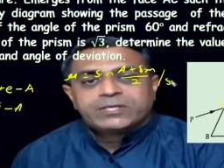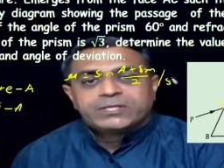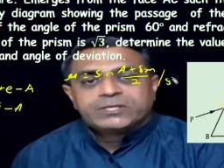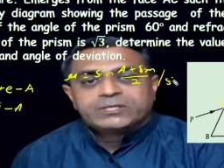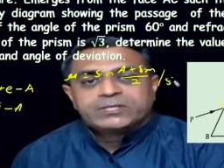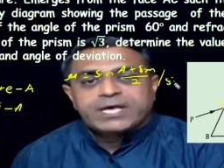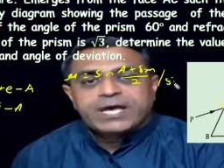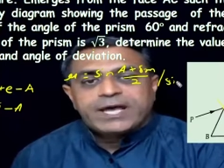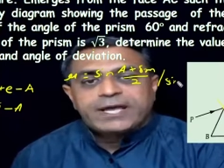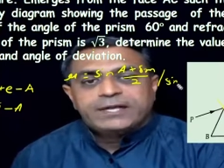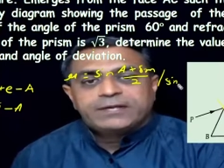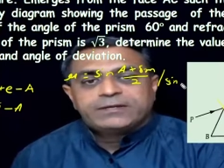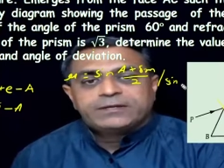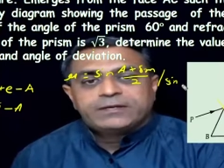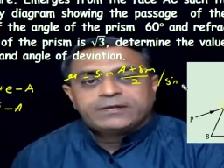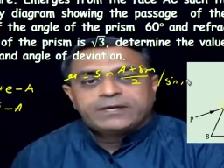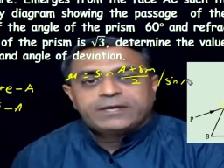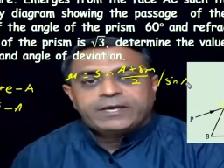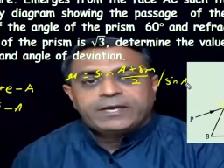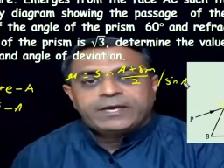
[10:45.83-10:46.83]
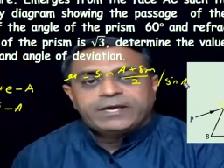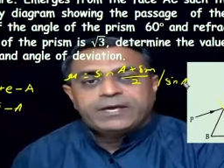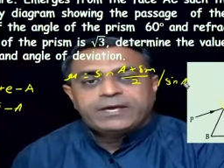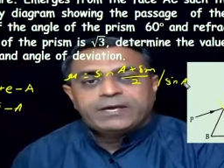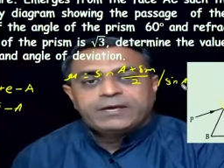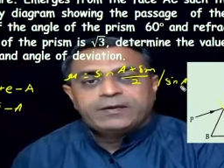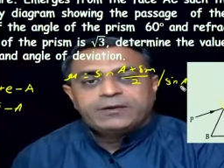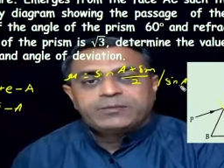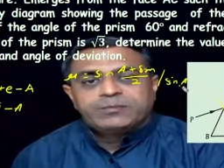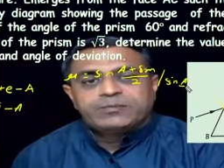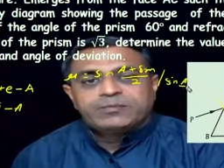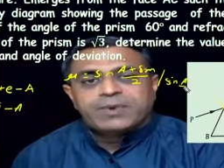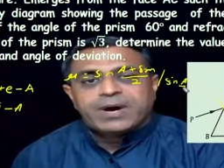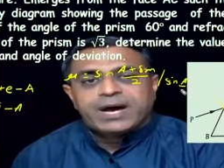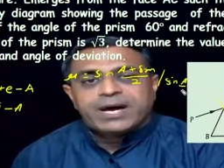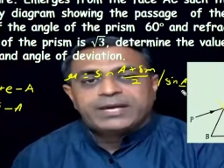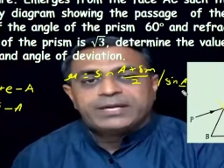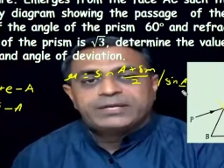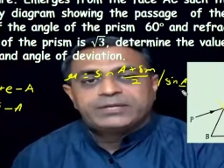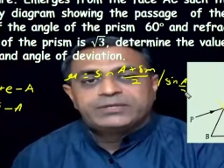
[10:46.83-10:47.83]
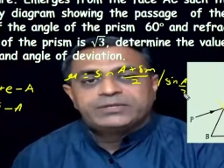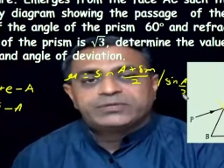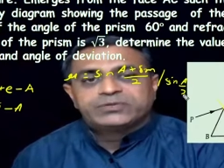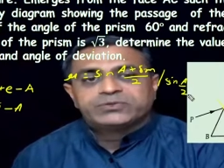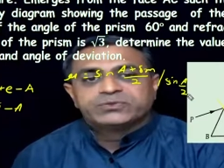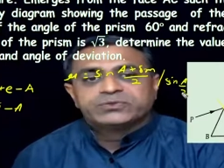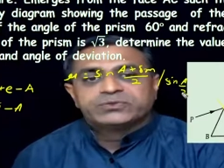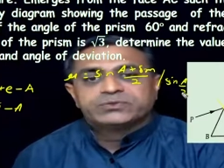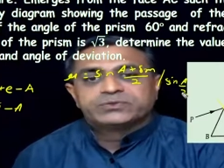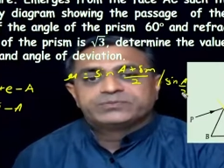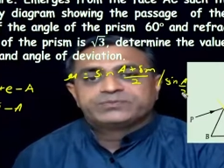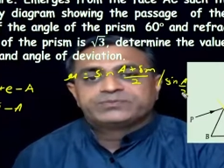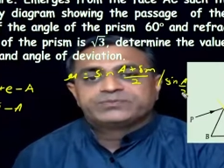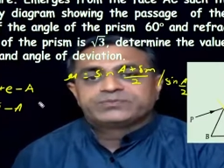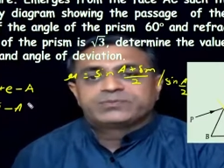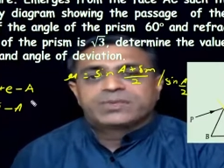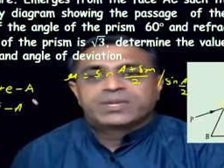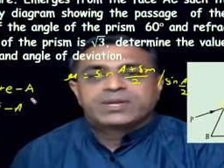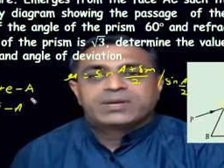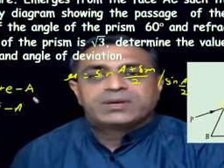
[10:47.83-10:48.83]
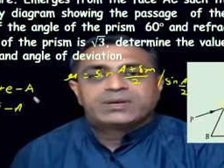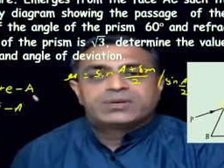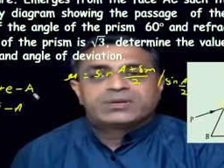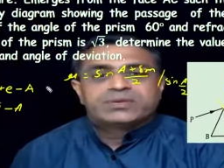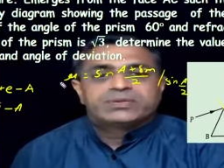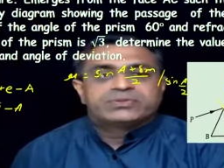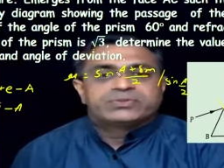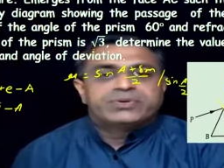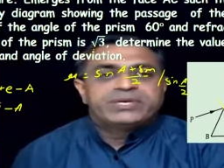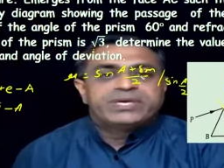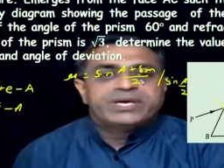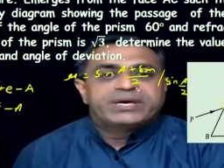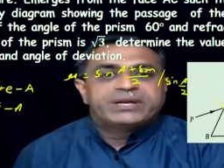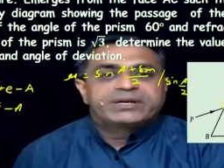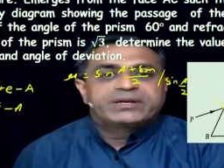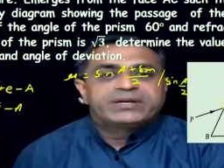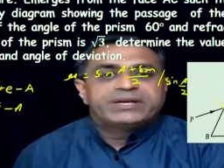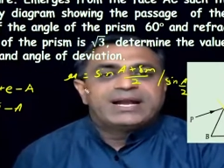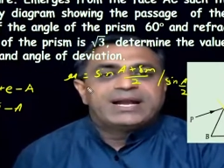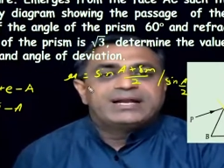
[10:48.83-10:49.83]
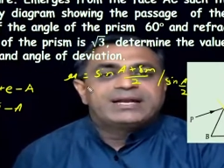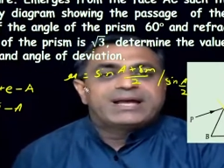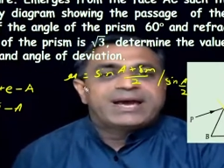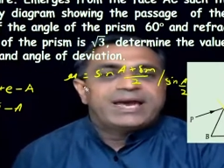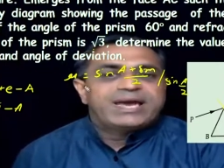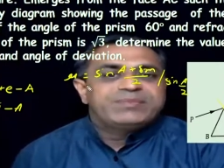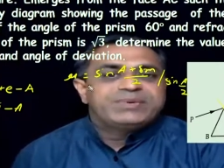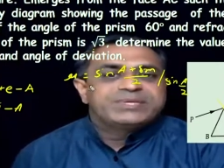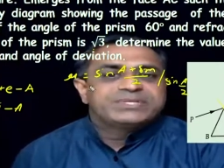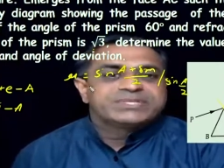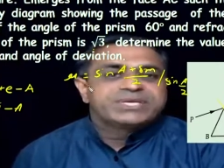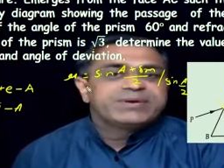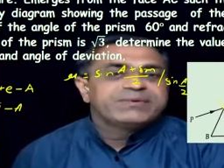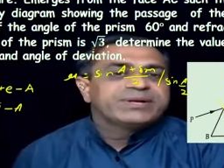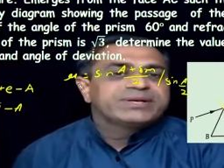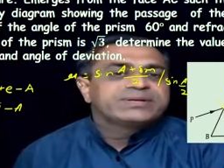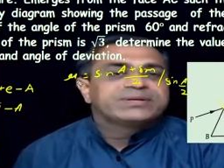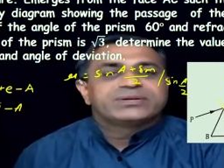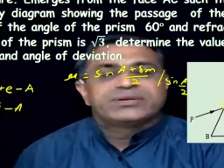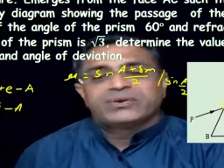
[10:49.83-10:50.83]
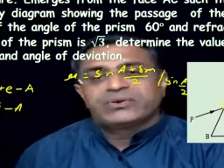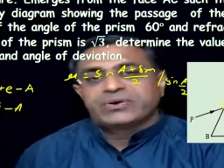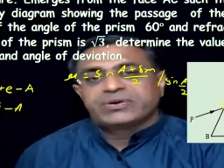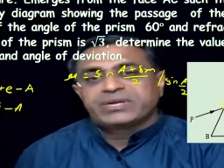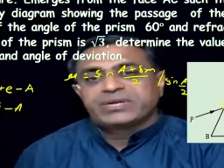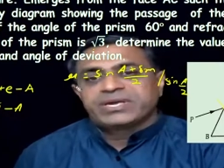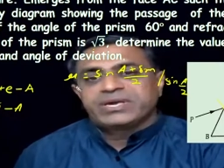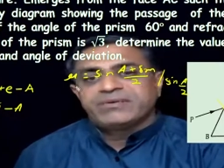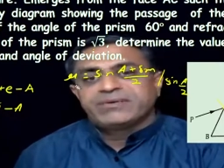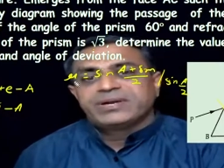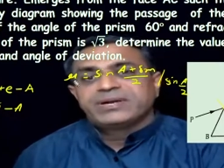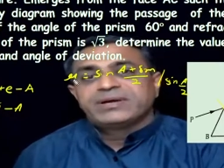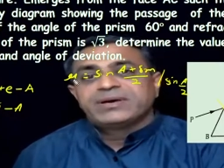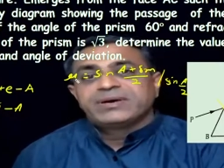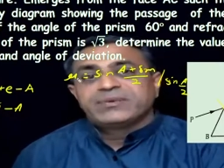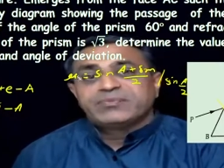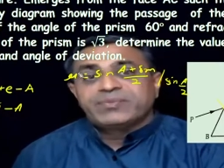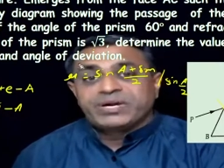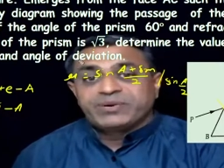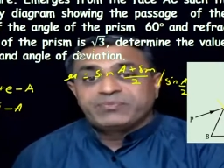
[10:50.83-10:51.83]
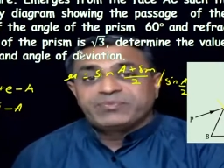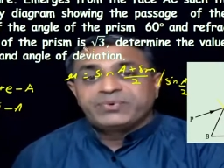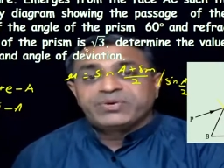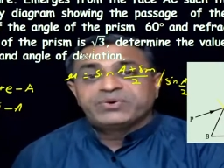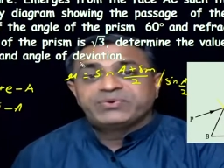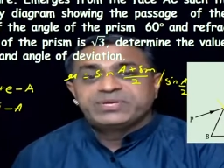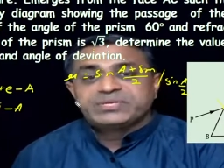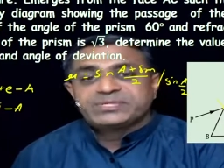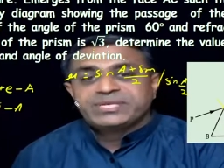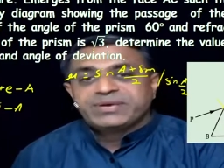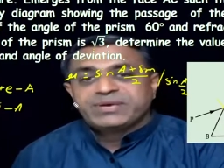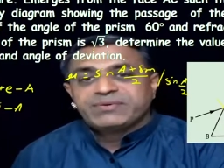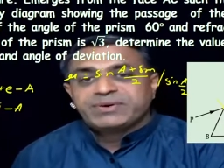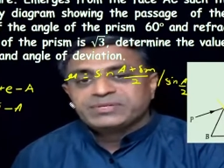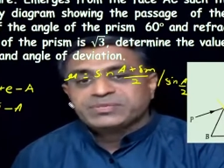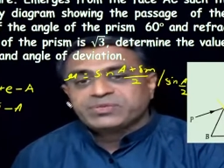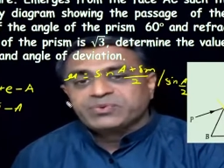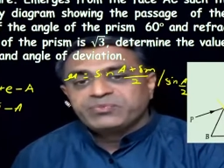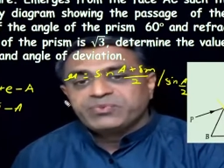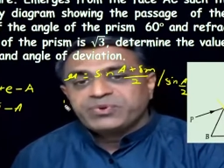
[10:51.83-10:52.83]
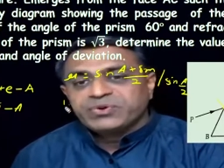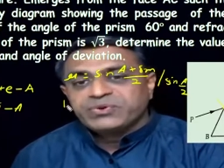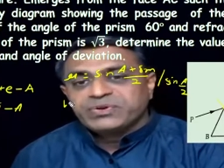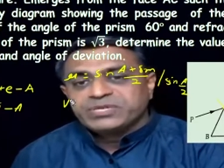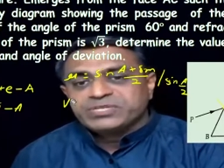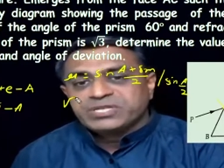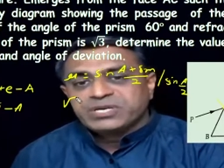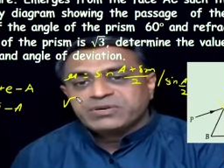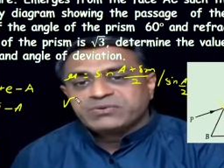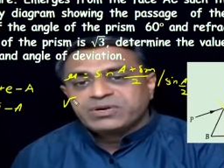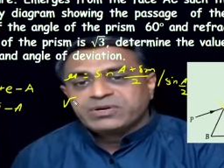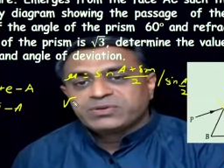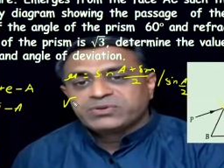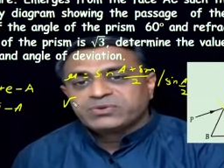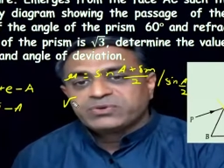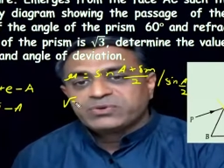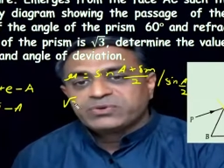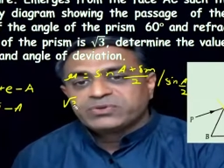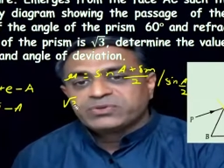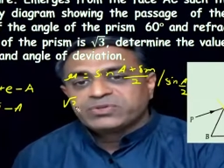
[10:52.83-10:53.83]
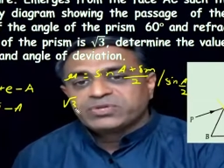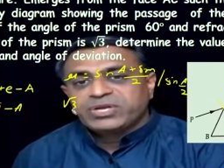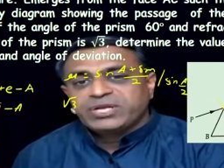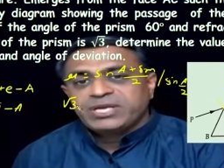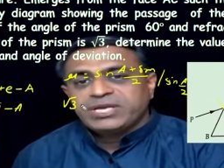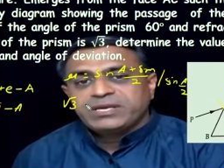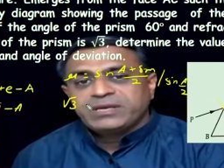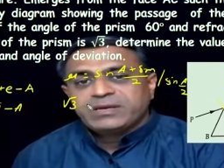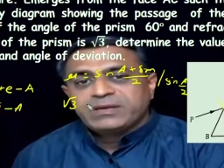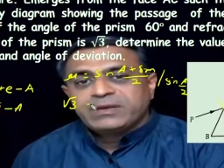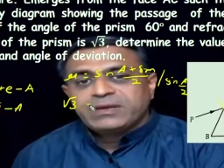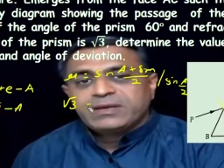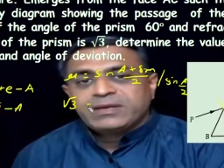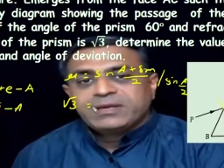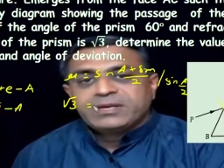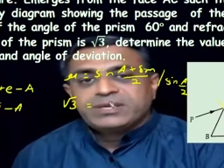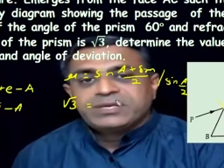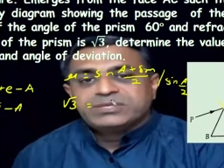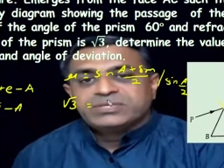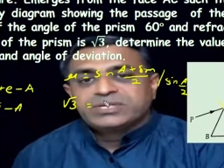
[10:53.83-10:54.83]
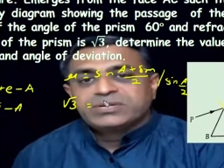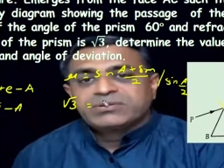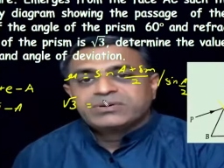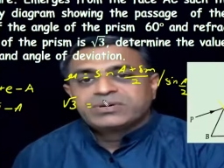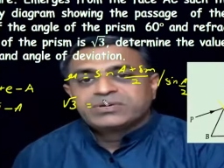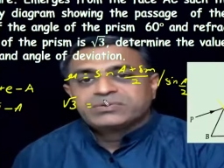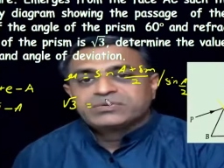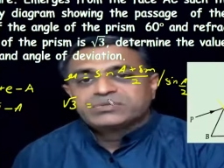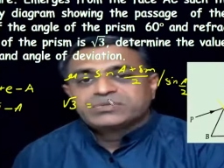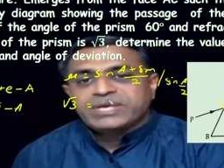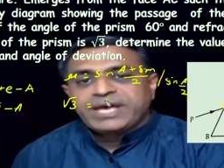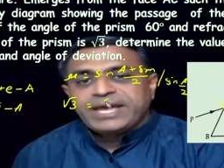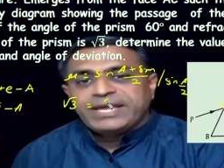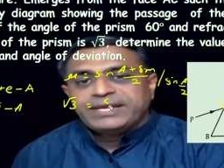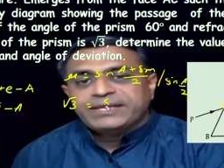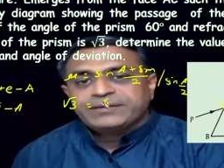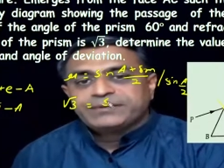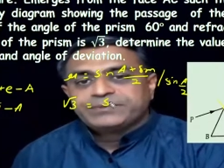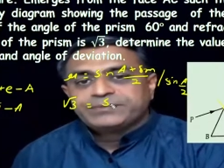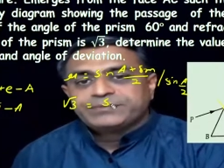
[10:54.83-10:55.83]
sine A by 2. So here delta m is given, not given, but mu is given. So mu is equal to root 3 is equal to sine